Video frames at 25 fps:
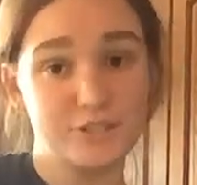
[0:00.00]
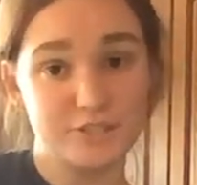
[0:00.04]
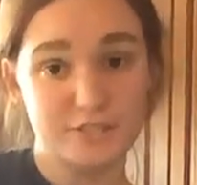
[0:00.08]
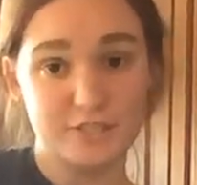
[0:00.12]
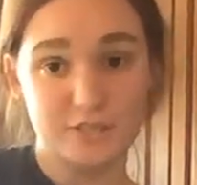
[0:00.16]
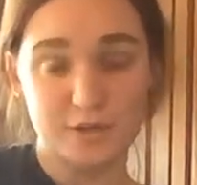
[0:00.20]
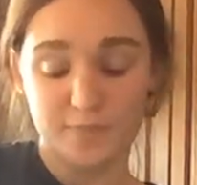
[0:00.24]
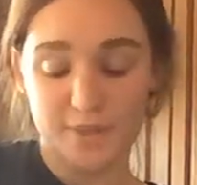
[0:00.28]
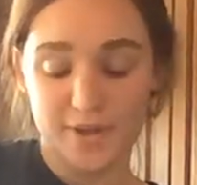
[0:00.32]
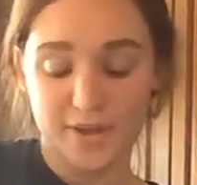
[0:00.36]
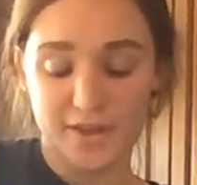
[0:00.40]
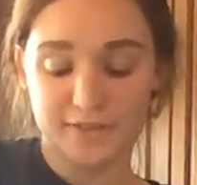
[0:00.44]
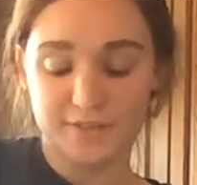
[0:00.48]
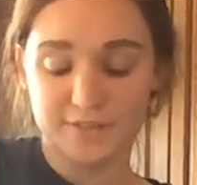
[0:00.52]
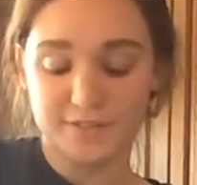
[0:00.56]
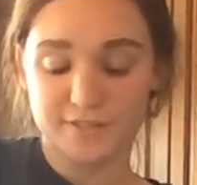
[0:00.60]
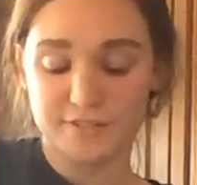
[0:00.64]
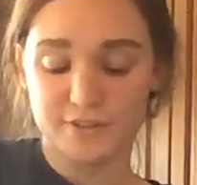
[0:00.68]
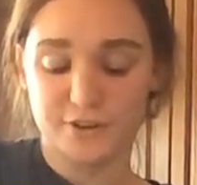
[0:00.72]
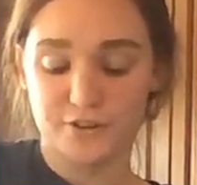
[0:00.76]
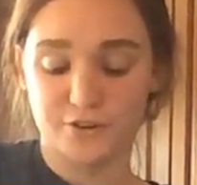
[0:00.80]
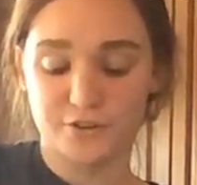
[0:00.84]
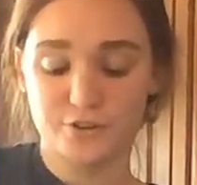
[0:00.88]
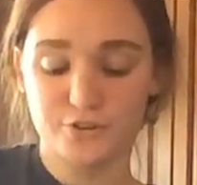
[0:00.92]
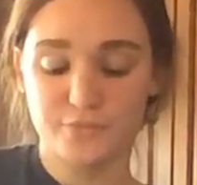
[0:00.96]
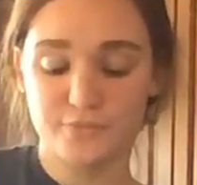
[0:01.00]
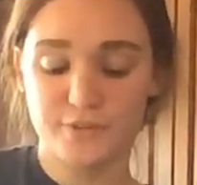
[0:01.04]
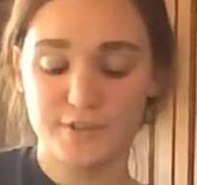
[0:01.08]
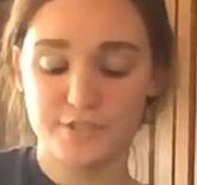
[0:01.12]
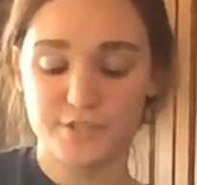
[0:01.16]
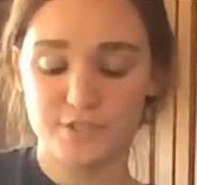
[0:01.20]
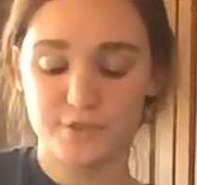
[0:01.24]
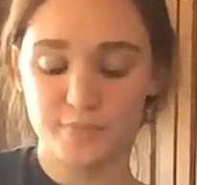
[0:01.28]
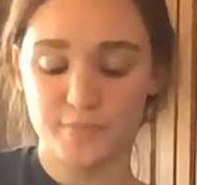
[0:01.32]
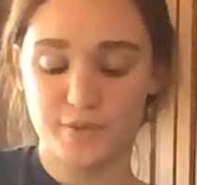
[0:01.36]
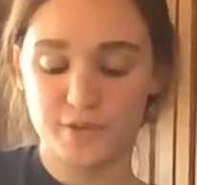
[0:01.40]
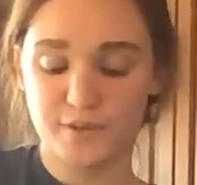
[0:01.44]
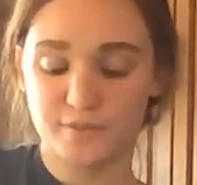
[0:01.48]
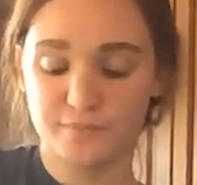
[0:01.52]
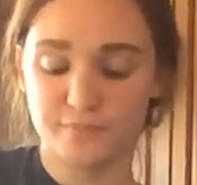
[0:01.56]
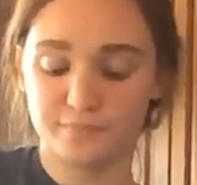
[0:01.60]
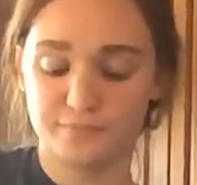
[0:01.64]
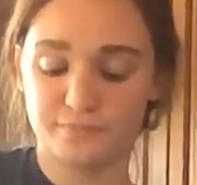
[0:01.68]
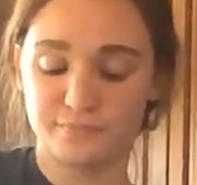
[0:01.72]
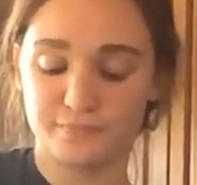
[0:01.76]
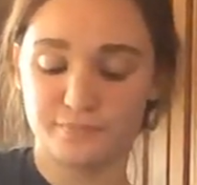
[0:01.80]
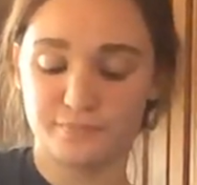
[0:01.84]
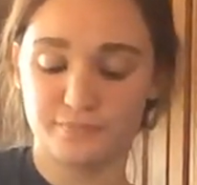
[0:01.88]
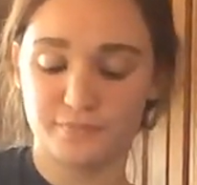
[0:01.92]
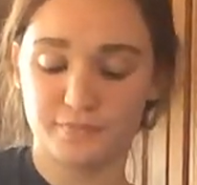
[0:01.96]
Depends on your recipe. You
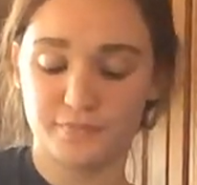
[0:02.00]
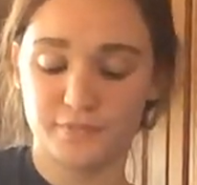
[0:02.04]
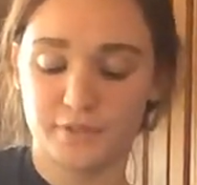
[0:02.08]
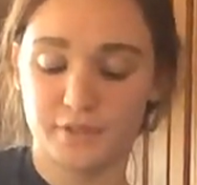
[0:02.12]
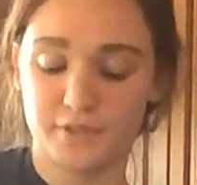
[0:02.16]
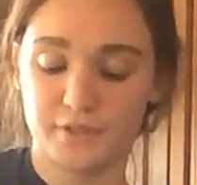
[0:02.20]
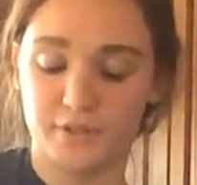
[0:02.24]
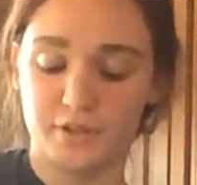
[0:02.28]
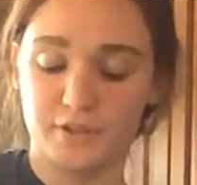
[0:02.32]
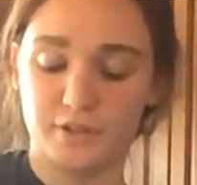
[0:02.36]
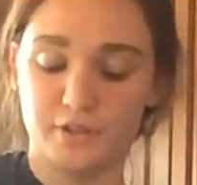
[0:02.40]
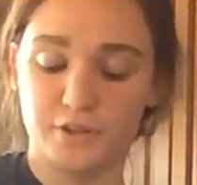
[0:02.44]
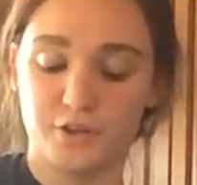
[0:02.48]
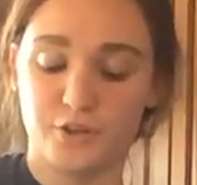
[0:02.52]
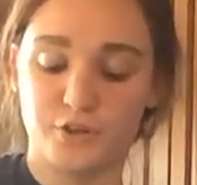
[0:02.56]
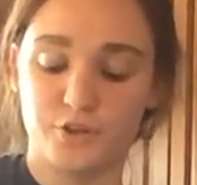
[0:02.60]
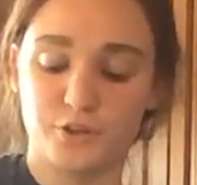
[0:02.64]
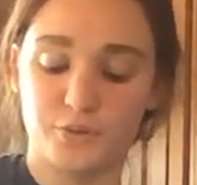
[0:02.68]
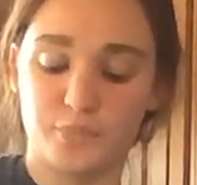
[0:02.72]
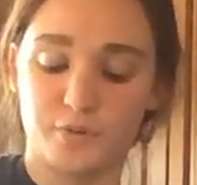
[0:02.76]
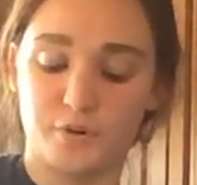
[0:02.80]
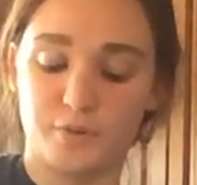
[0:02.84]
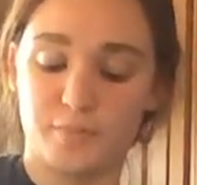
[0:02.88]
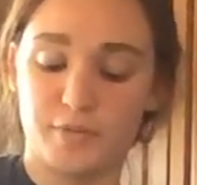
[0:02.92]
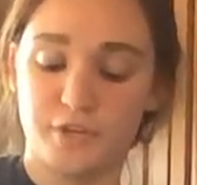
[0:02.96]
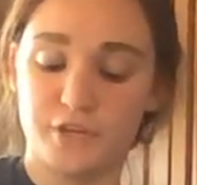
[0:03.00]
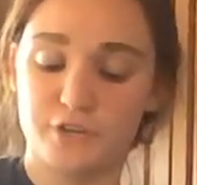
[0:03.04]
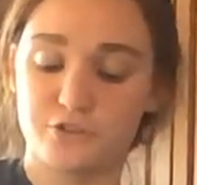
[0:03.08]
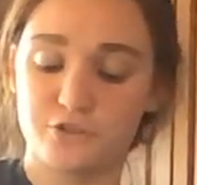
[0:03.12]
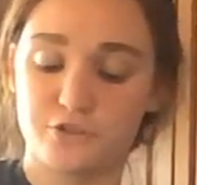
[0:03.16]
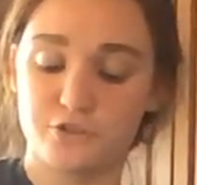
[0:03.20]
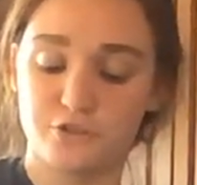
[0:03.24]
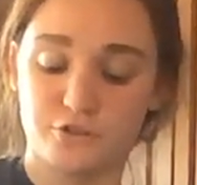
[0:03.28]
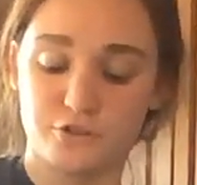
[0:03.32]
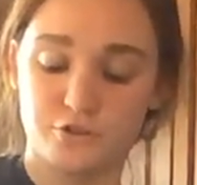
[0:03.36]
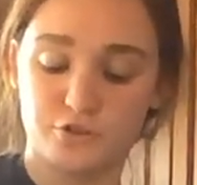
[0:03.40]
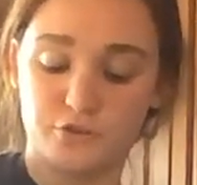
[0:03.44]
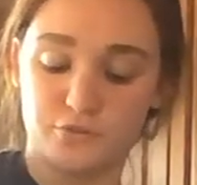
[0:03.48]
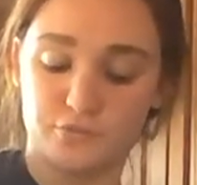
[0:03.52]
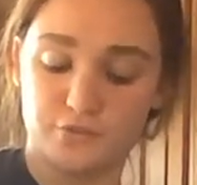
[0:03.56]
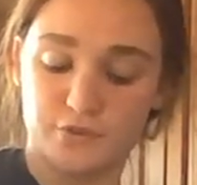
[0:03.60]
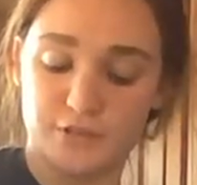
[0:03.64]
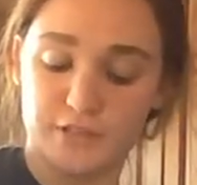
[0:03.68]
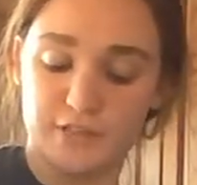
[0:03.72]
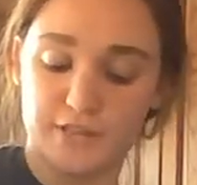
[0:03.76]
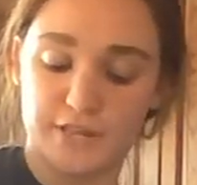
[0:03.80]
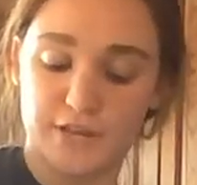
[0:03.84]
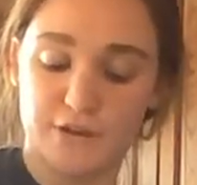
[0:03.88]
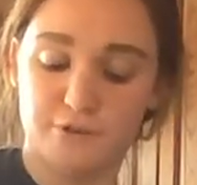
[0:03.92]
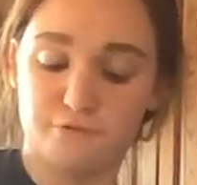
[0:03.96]
want to make sure you
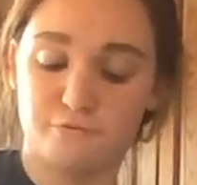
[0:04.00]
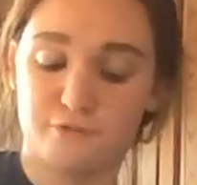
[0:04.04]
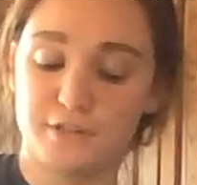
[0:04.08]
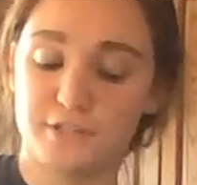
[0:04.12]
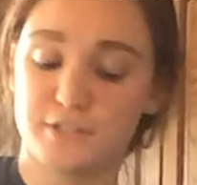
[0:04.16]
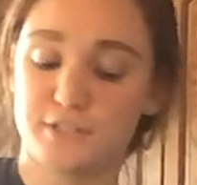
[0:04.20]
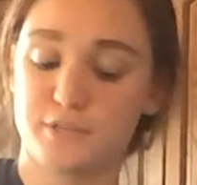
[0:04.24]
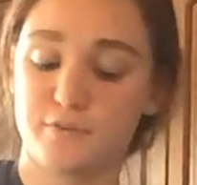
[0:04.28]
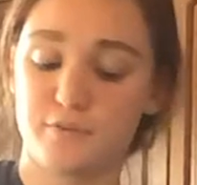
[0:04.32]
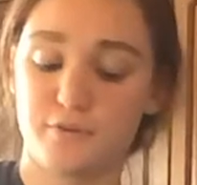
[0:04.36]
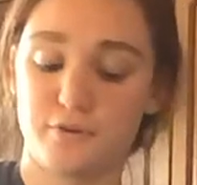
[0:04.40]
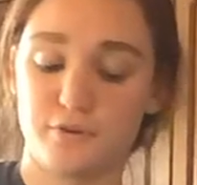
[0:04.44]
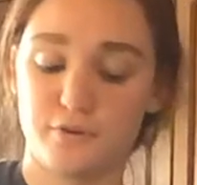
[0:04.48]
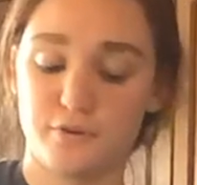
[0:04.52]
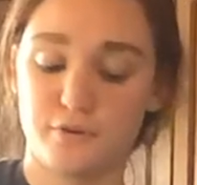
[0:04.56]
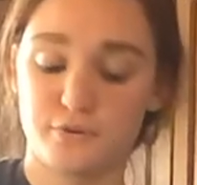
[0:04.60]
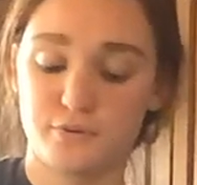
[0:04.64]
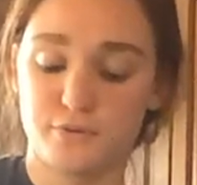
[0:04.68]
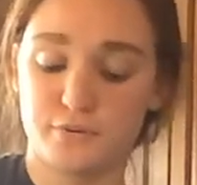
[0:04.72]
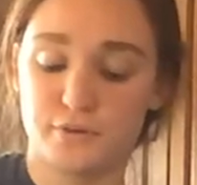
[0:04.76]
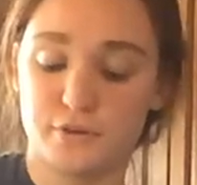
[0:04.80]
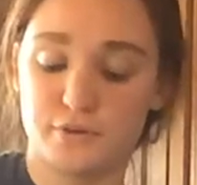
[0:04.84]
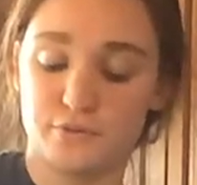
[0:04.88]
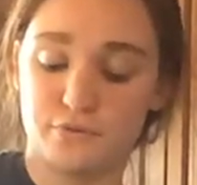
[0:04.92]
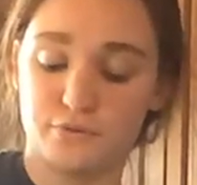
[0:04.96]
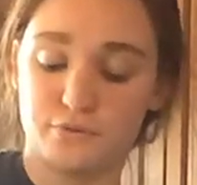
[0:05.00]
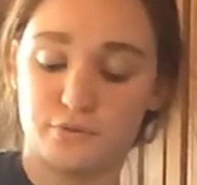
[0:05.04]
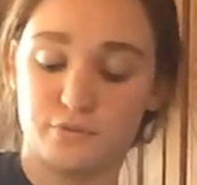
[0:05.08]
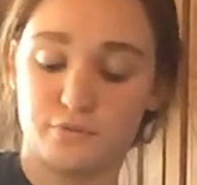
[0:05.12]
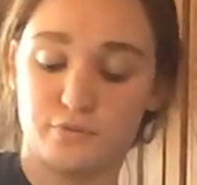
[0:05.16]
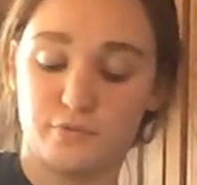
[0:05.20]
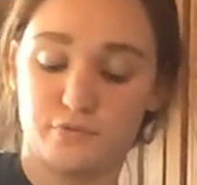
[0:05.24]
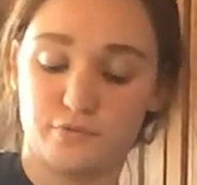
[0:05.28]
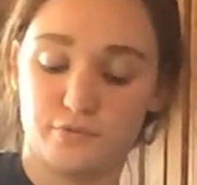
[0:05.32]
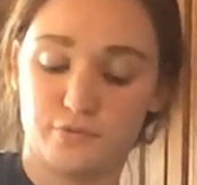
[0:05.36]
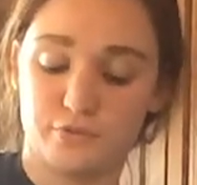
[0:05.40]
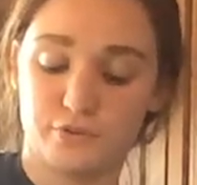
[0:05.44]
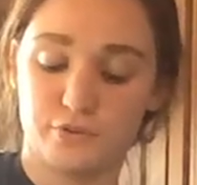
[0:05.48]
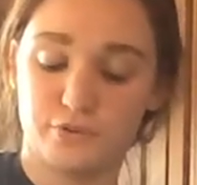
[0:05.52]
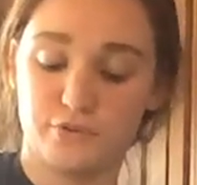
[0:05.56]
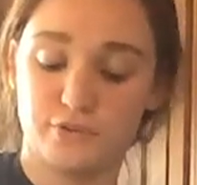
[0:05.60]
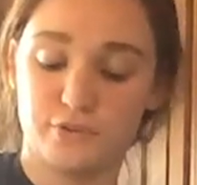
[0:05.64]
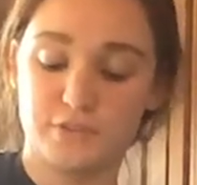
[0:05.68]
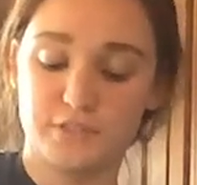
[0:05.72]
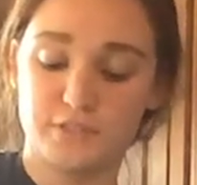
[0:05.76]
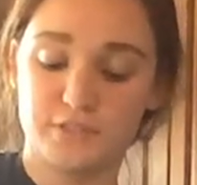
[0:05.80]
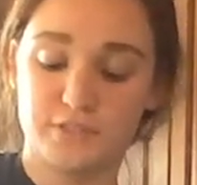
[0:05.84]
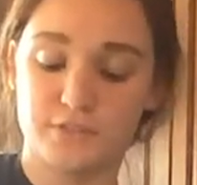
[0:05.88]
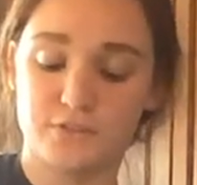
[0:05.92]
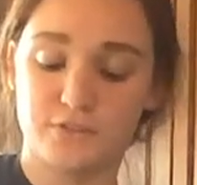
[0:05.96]
read that recipe all the way through before you
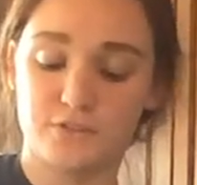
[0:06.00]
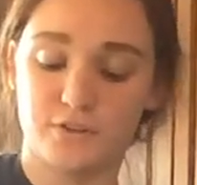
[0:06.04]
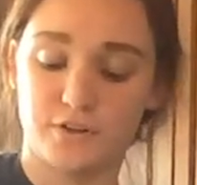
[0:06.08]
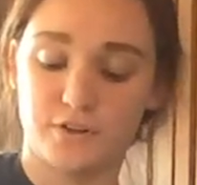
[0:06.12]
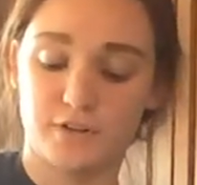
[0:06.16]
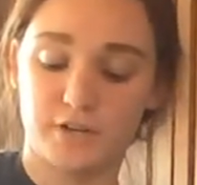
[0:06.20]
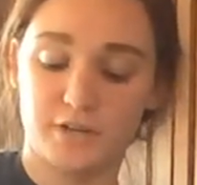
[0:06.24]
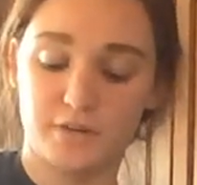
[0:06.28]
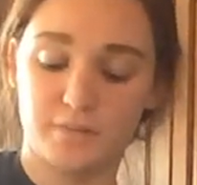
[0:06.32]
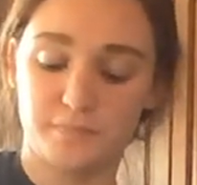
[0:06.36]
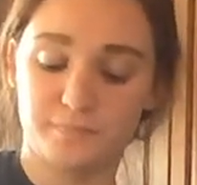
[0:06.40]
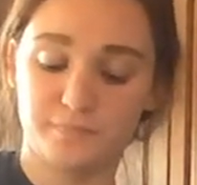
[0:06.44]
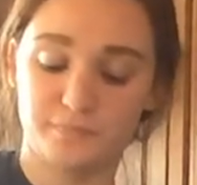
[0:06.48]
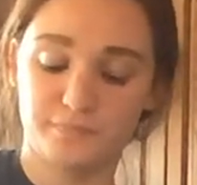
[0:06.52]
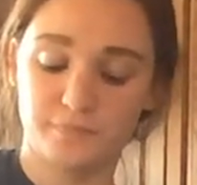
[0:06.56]
get started.